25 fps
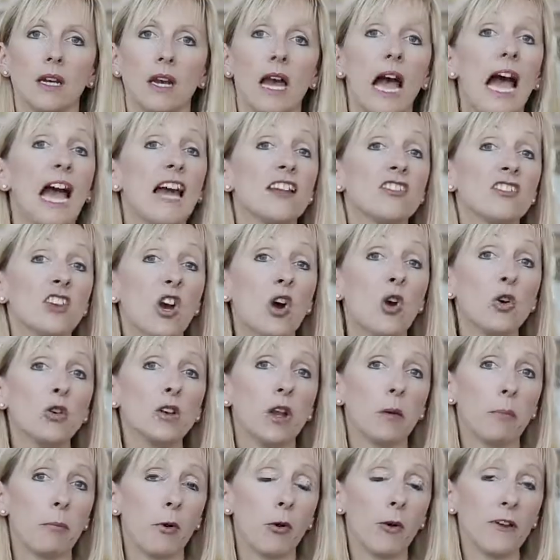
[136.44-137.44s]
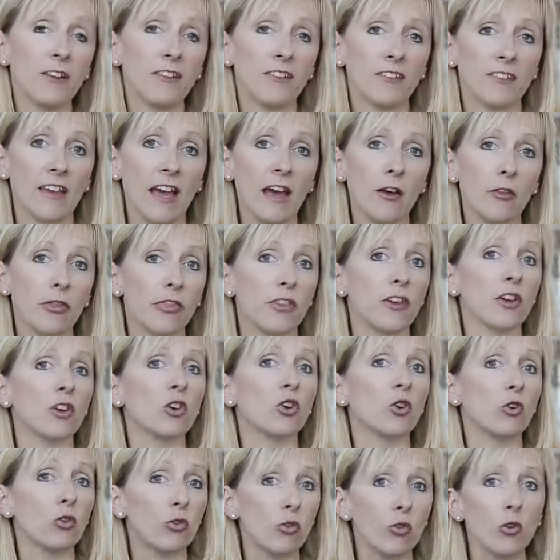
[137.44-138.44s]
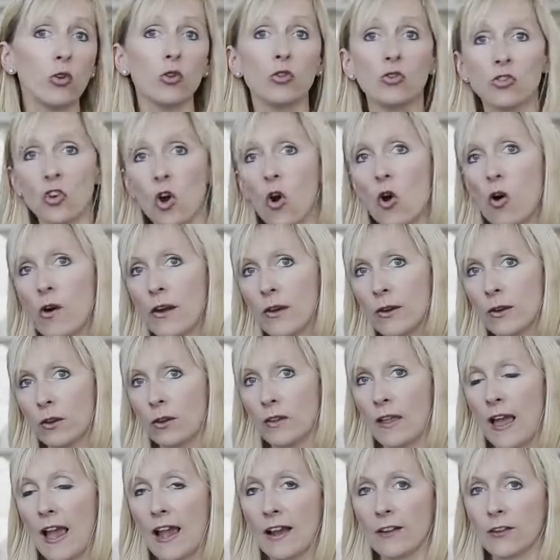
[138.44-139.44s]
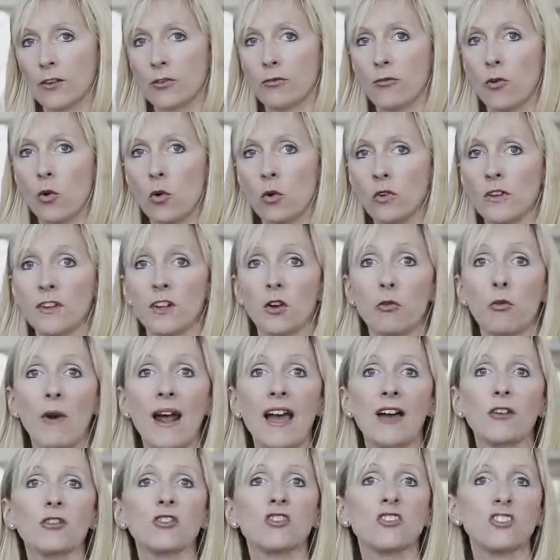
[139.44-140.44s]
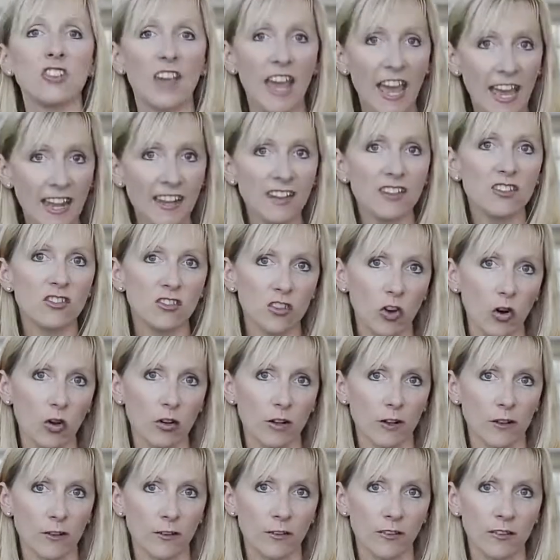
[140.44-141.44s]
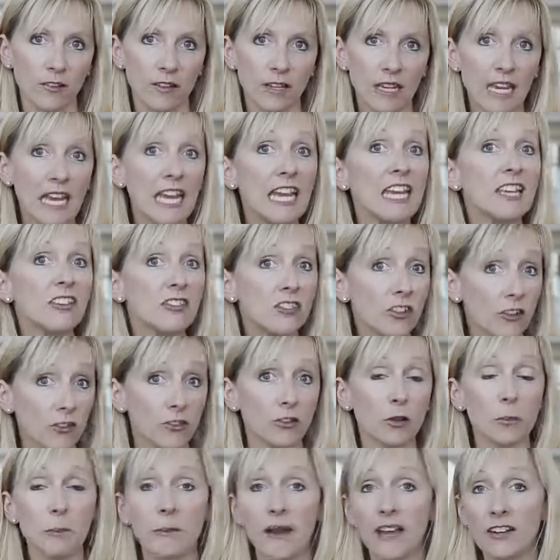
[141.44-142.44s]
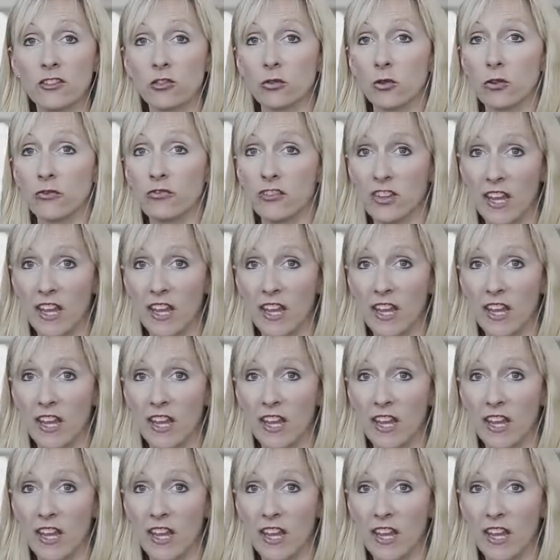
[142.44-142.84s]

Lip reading: And Ola points out that crude oil has fallen around $10 in just a matter of